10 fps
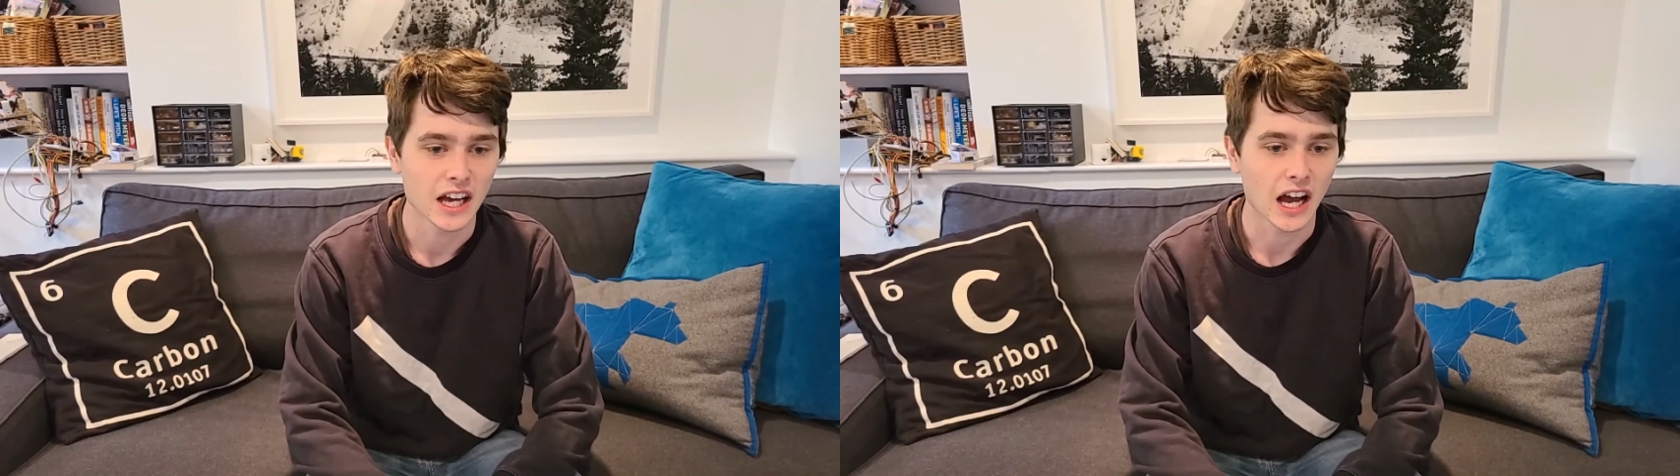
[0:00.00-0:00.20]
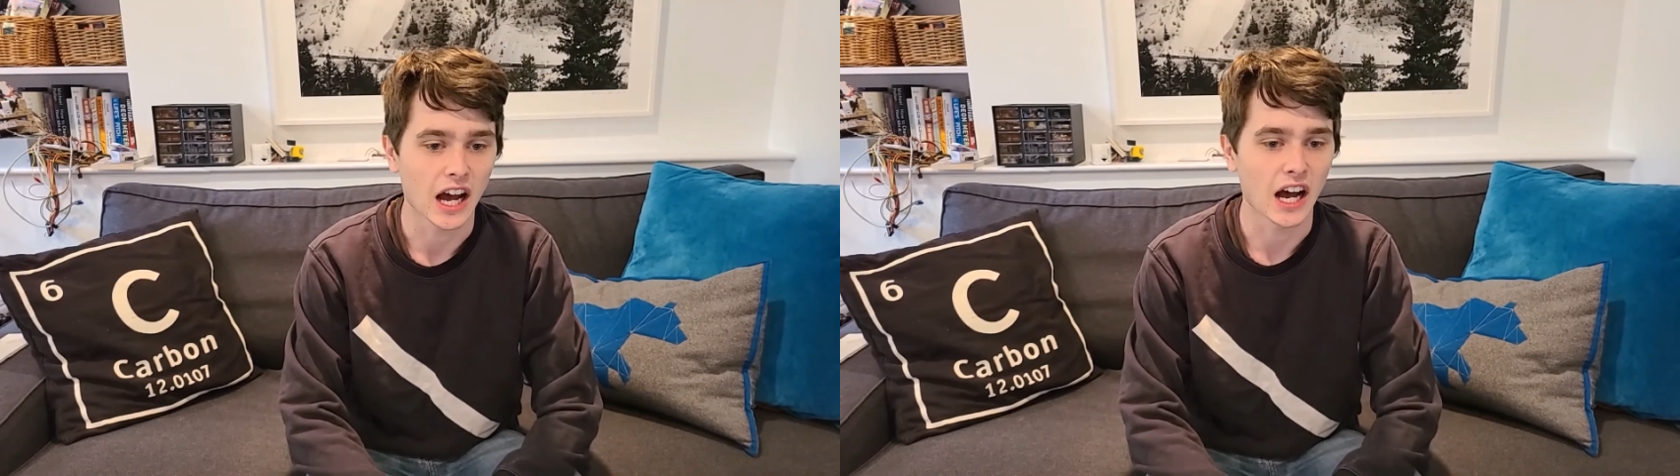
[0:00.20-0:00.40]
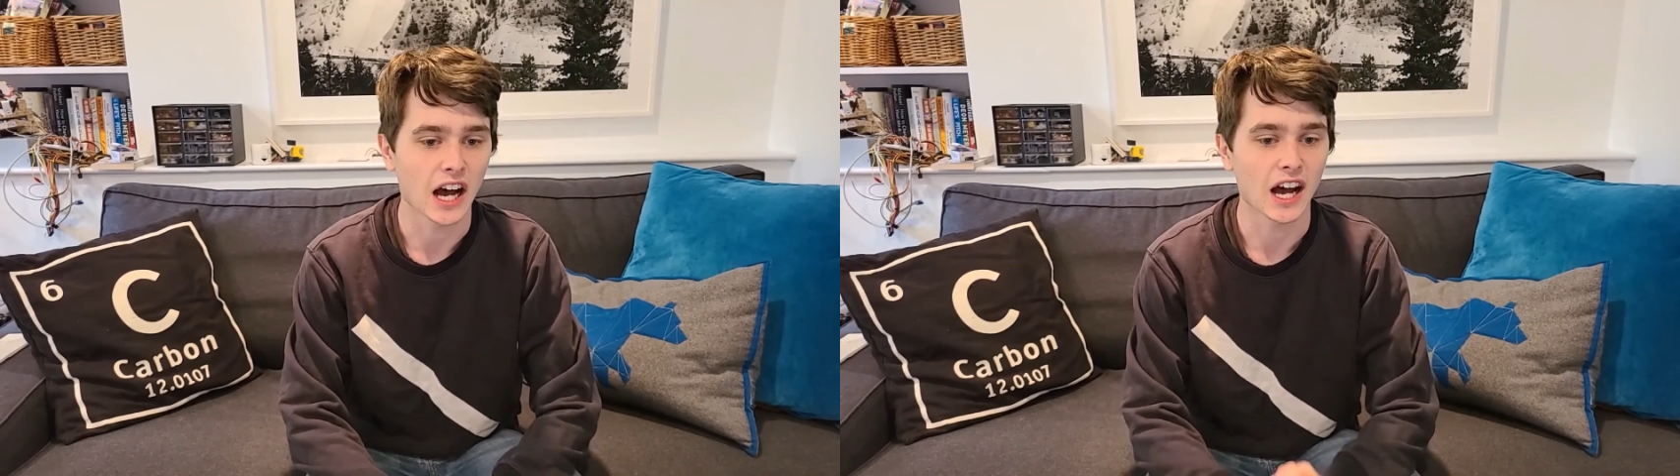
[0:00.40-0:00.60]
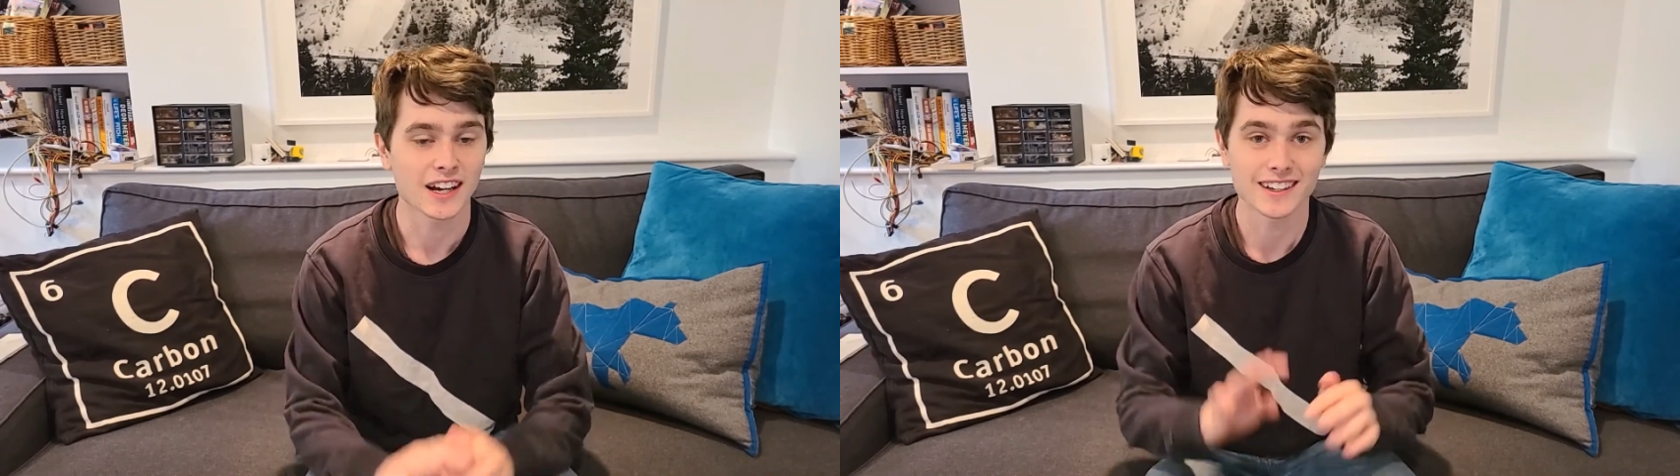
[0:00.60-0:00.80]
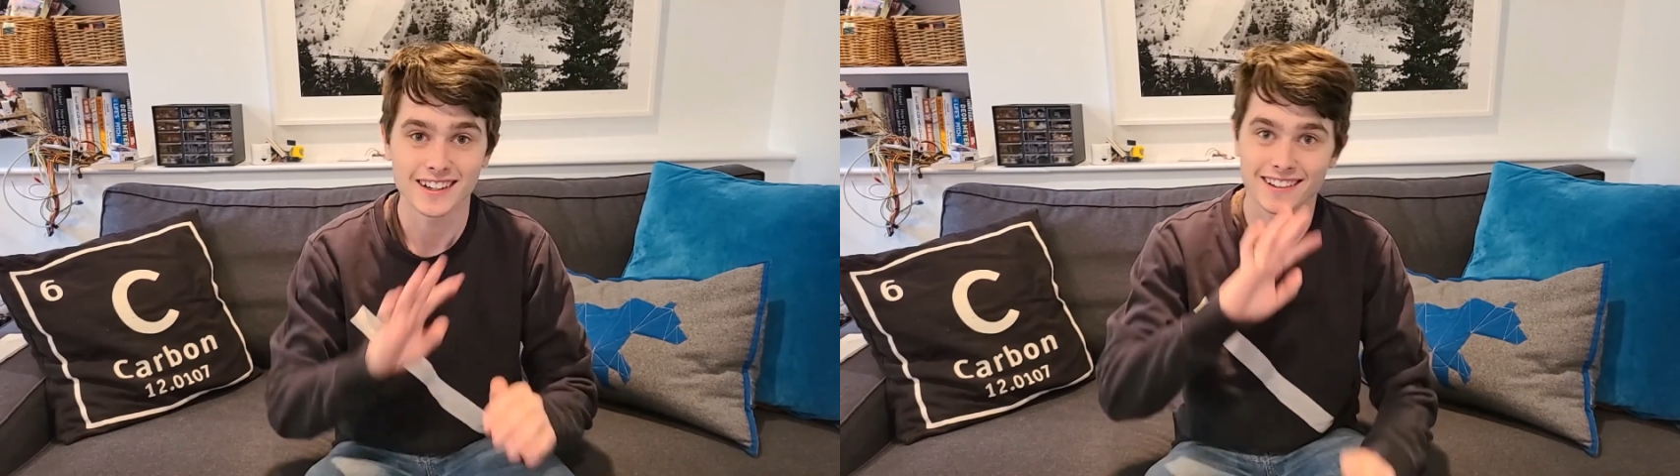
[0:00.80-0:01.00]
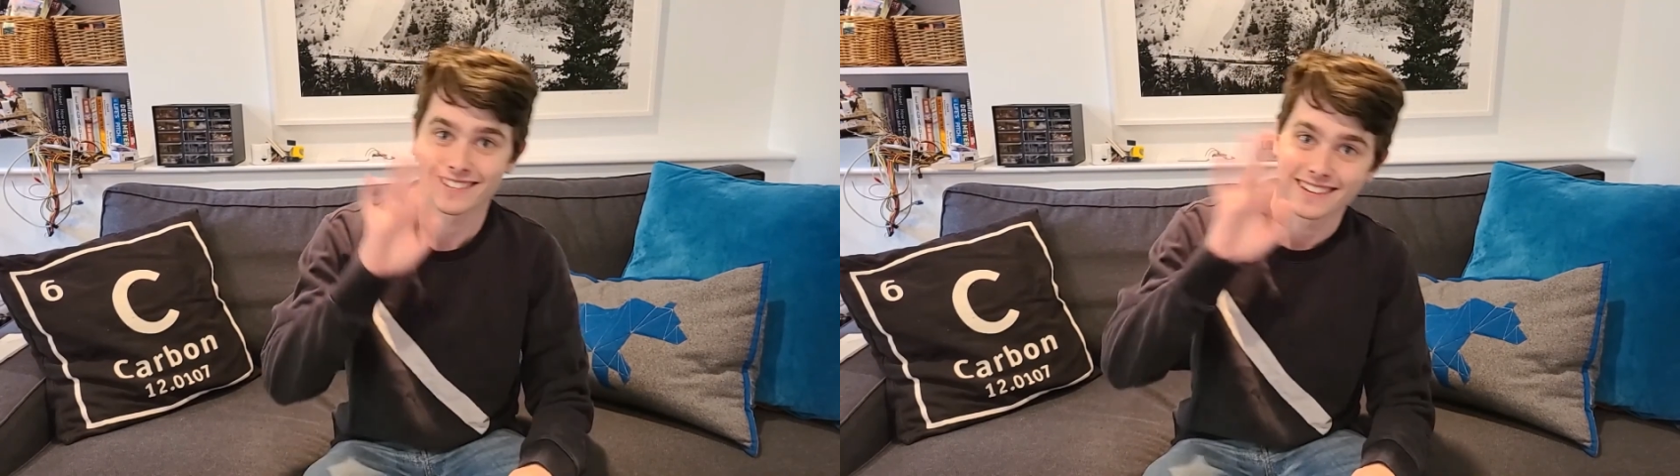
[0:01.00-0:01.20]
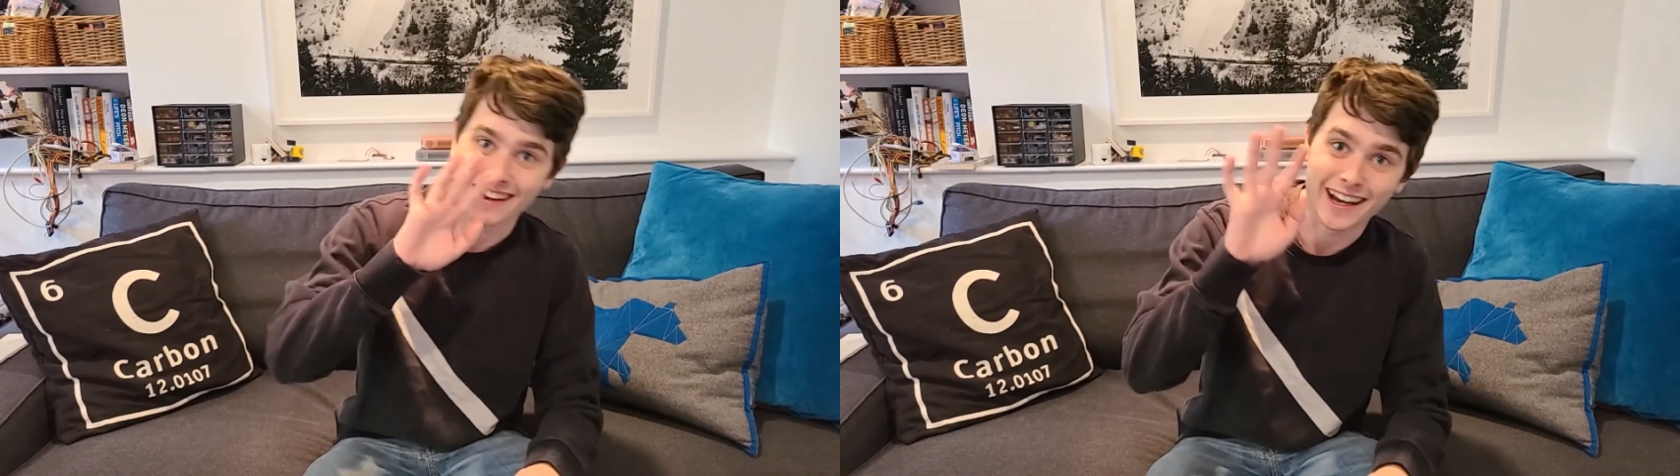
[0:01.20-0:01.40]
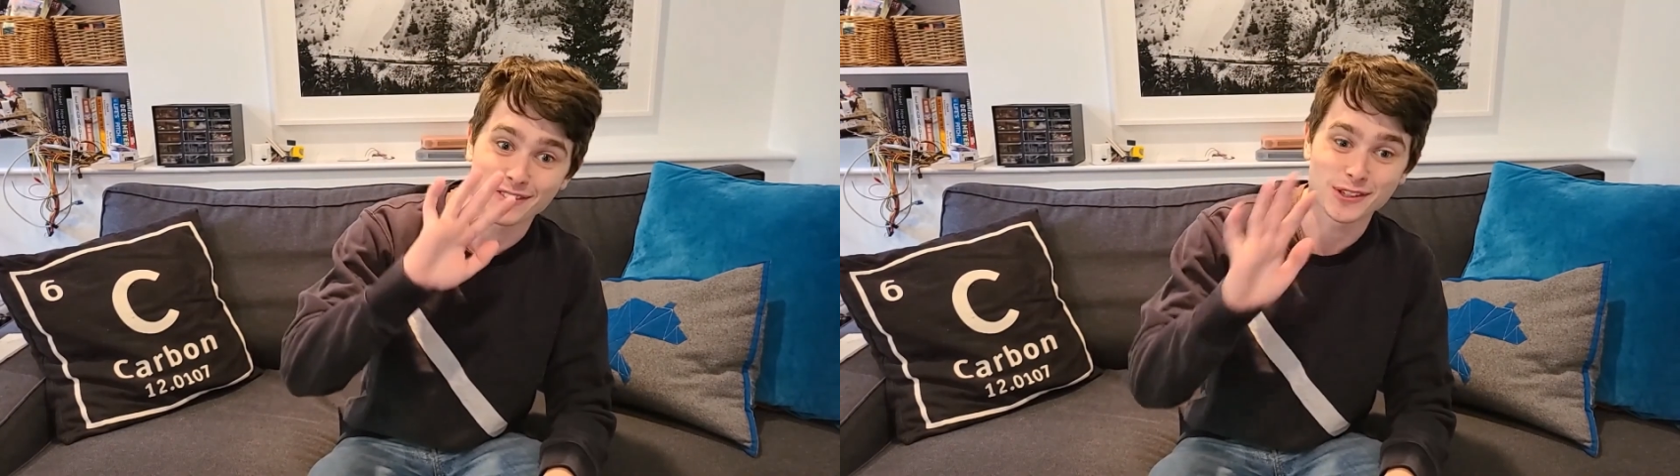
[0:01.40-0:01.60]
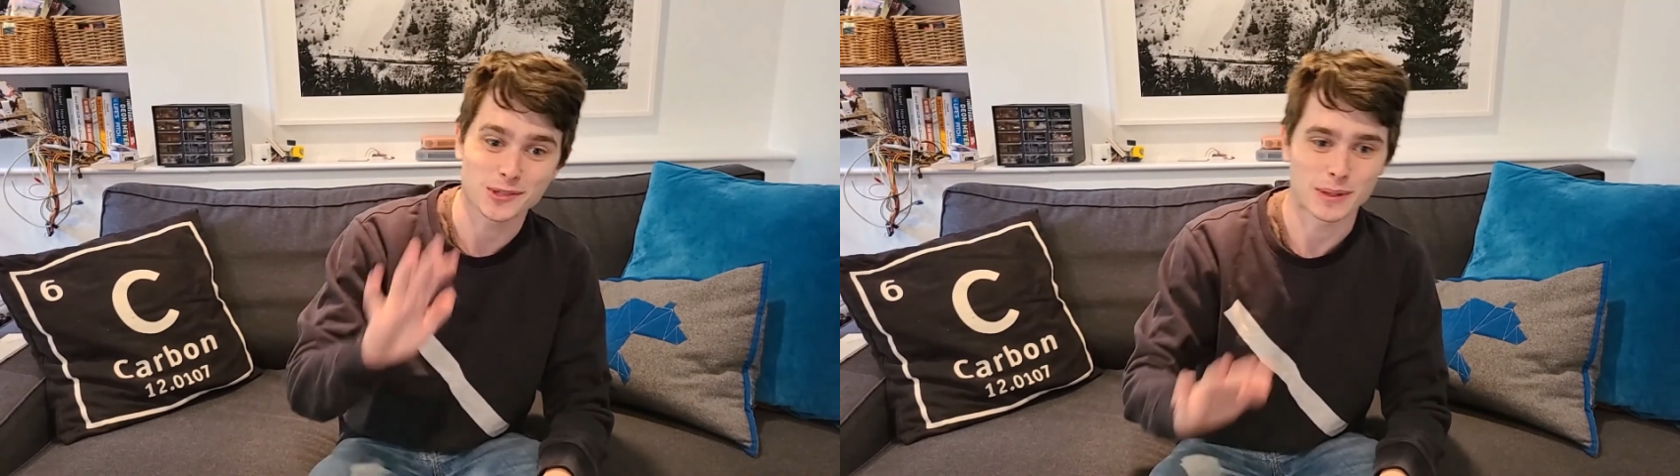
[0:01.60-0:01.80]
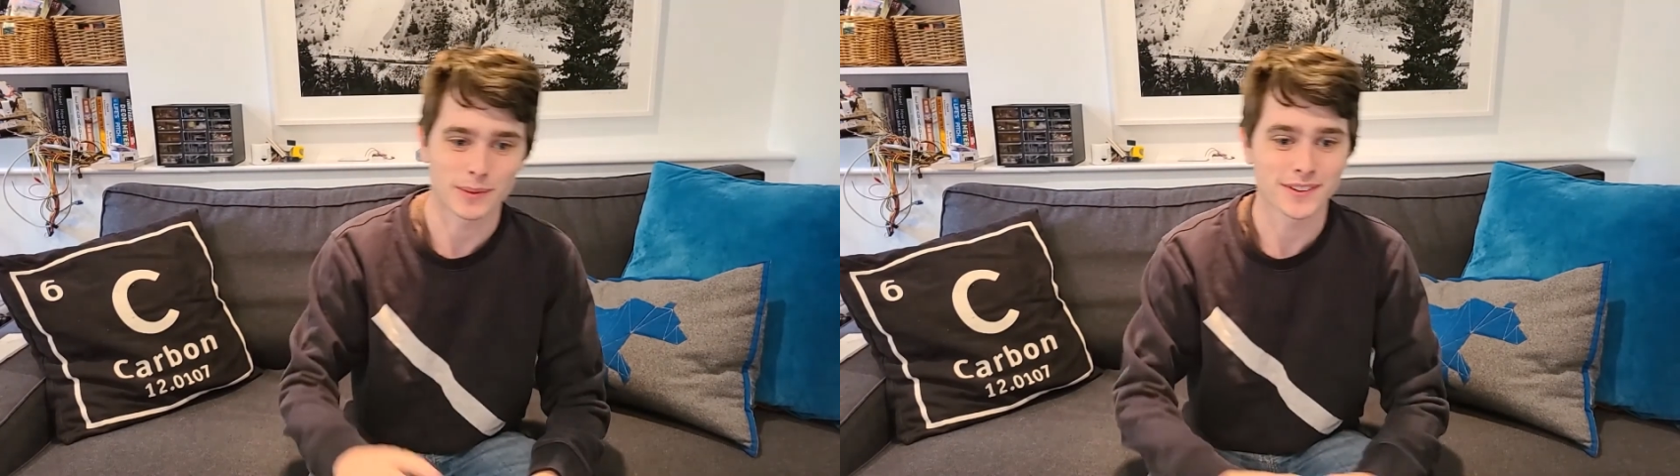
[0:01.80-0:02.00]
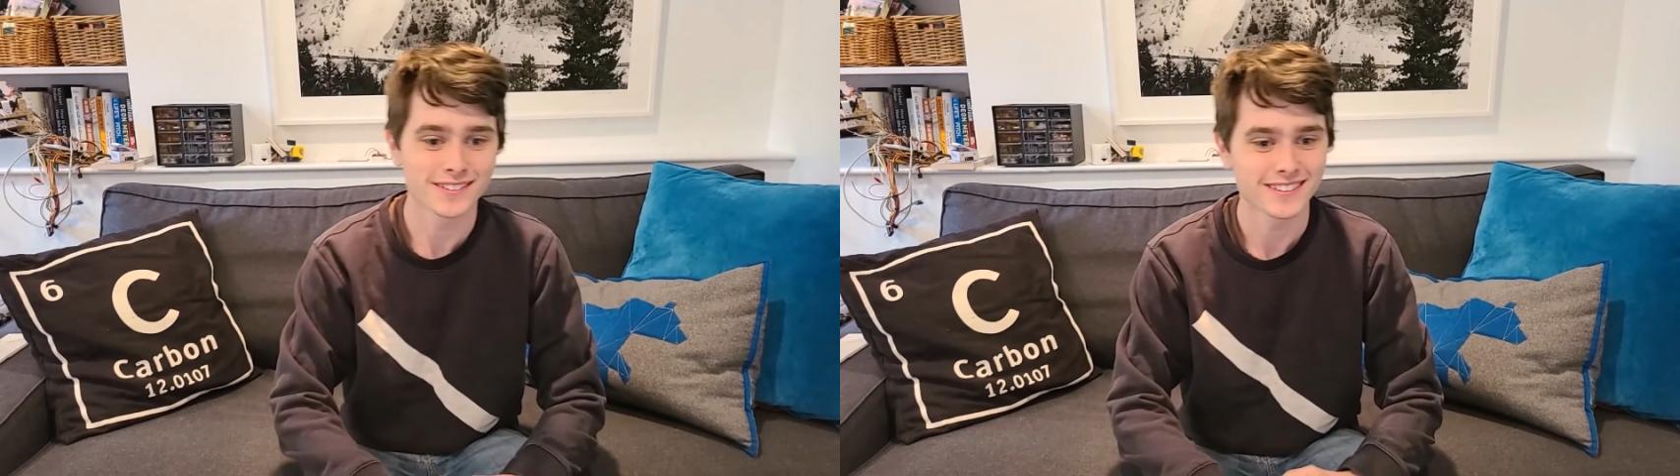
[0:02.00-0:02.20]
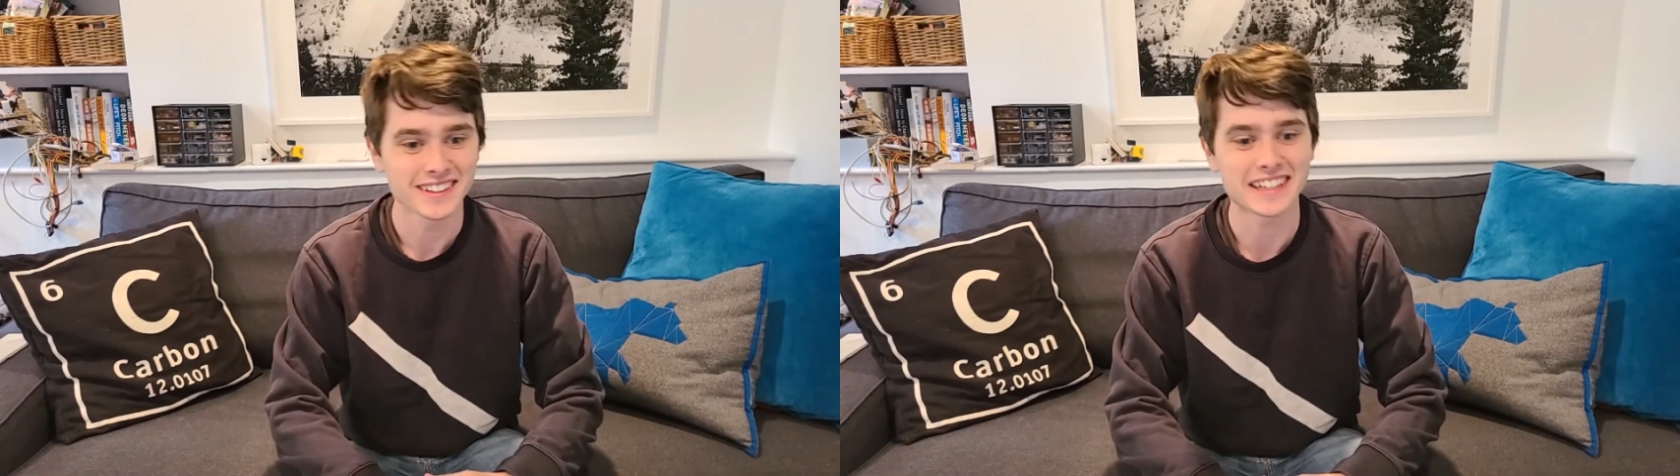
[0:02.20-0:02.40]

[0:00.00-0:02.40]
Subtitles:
Hi, future people.